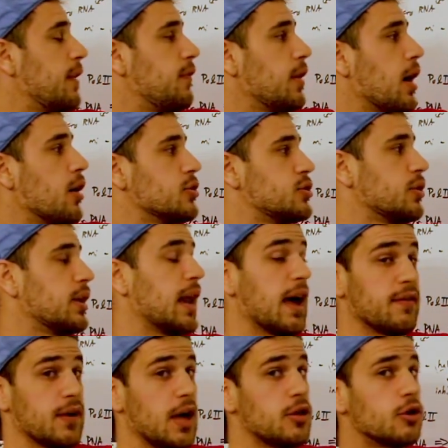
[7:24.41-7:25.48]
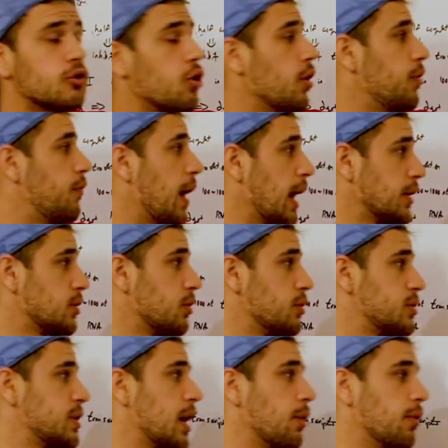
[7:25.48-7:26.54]
if you also can have other growth
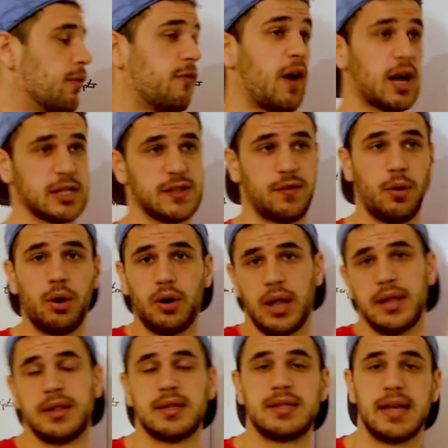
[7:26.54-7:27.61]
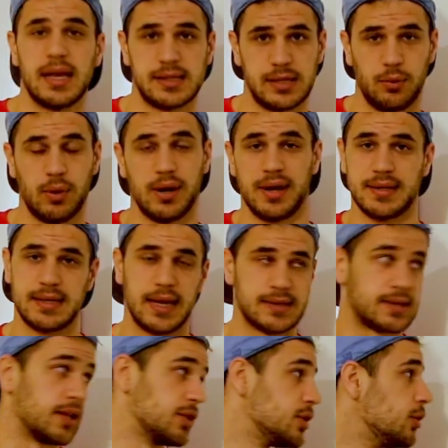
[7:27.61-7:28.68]
factors that will phosphorylate the TSC1 and
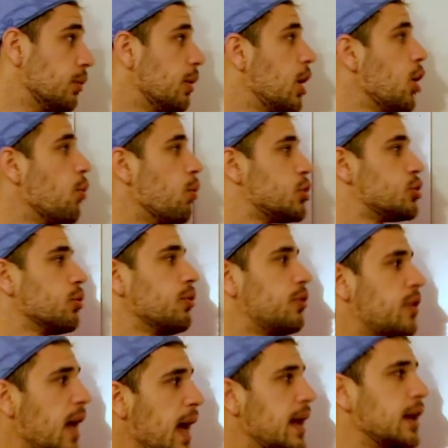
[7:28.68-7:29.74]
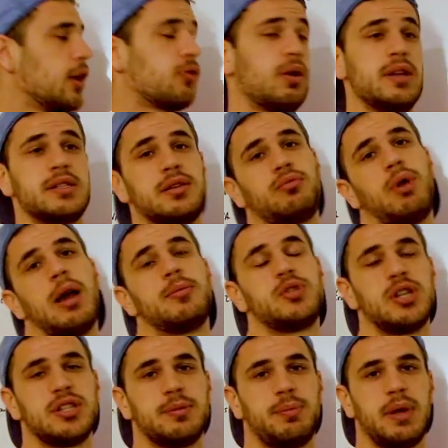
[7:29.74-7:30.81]
TSC2, which will then increase the Rev
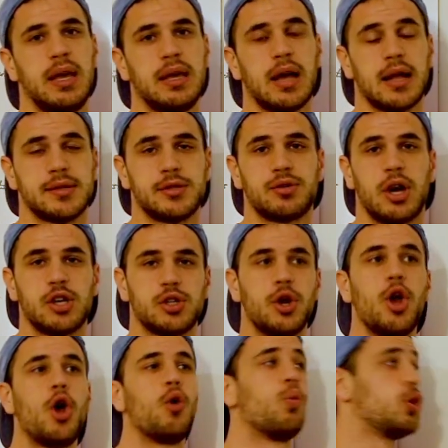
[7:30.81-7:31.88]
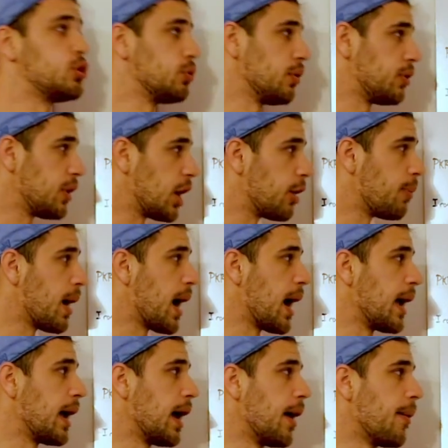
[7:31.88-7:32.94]
GTP concentration, which will
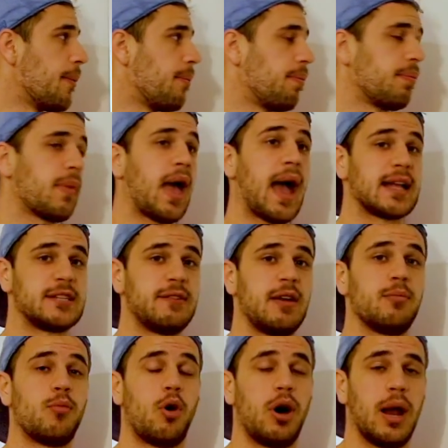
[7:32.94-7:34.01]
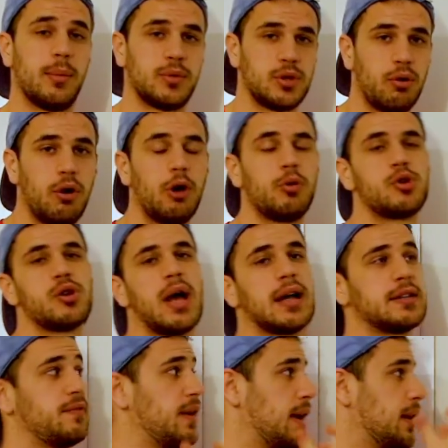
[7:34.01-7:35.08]
thereby activate more mTOR, which will
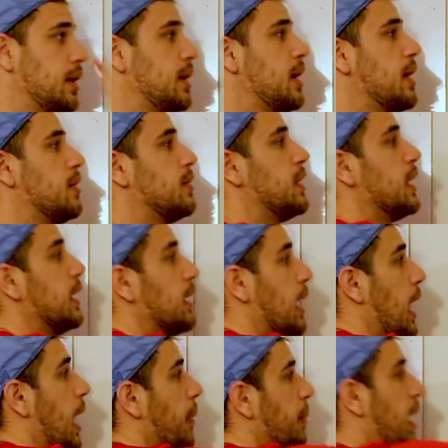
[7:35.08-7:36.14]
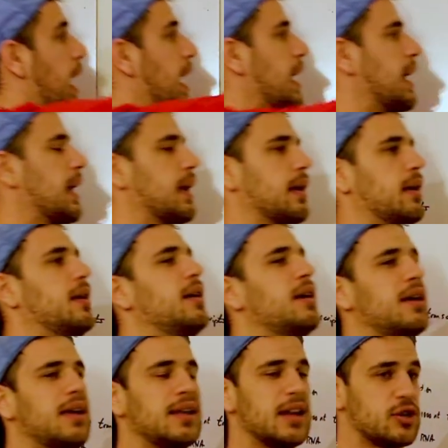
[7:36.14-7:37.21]
activate the
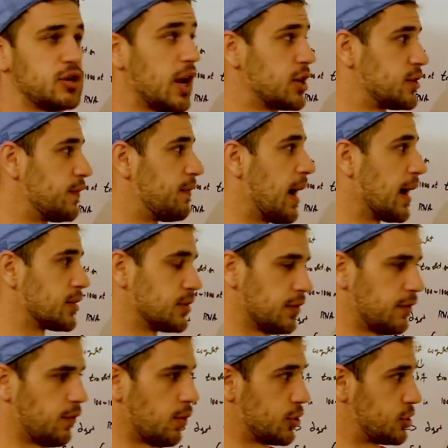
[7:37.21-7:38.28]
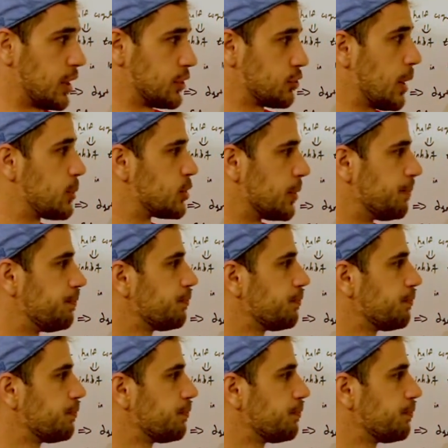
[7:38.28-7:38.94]
initiation factor for transcription.